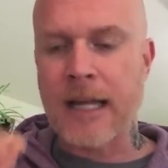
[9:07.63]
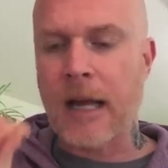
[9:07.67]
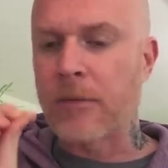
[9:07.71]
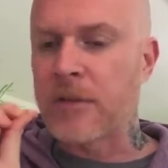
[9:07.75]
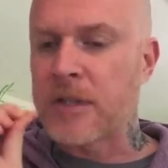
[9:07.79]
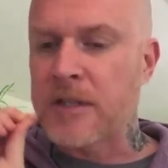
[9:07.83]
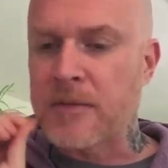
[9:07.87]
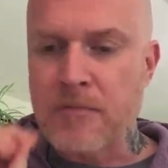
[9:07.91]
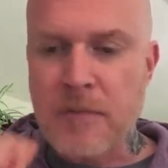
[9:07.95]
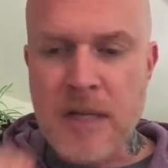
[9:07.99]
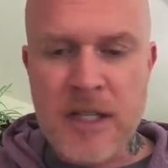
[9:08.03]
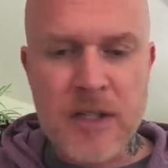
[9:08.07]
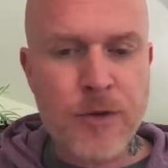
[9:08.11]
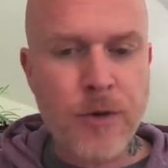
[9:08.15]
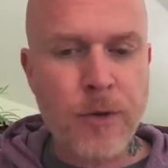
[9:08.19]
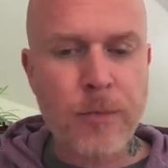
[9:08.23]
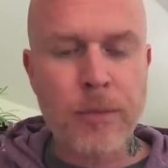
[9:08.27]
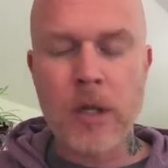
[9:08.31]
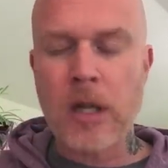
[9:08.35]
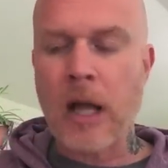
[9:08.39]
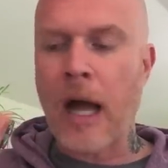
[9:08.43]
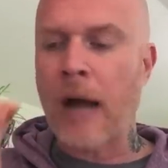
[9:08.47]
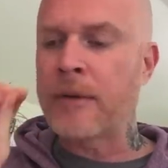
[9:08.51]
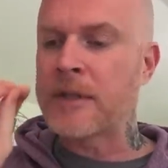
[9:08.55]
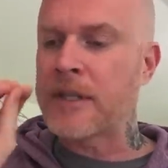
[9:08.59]
I was
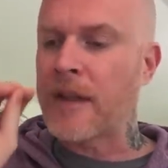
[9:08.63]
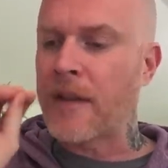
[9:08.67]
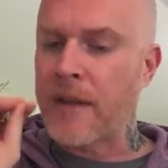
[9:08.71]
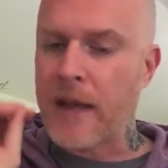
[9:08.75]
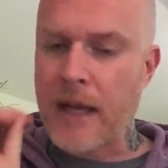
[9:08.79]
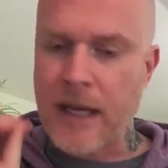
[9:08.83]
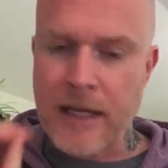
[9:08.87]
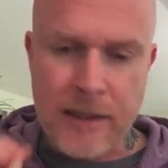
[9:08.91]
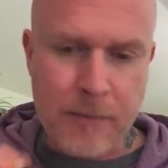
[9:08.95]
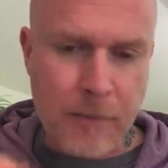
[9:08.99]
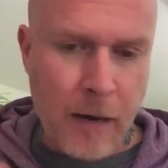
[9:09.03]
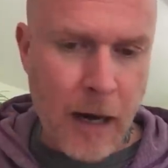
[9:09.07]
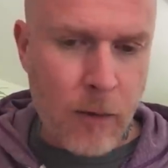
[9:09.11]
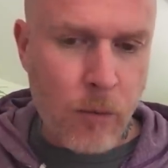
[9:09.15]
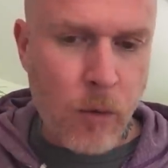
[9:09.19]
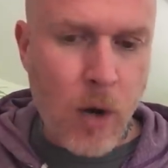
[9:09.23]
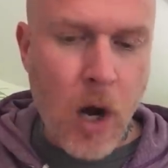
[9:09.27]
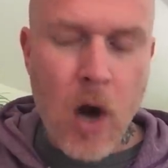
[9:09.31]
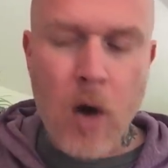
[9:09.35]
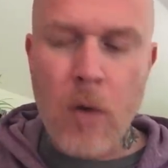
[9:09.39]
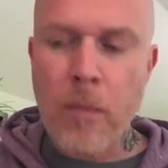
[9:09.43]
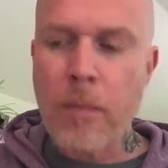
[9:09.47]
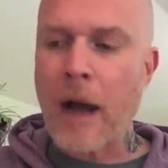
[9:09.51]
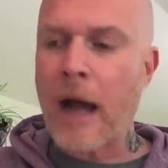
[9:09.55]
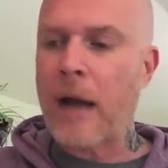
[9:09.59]
miserable. I was at the end of my
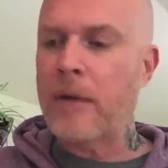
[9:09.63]
rope.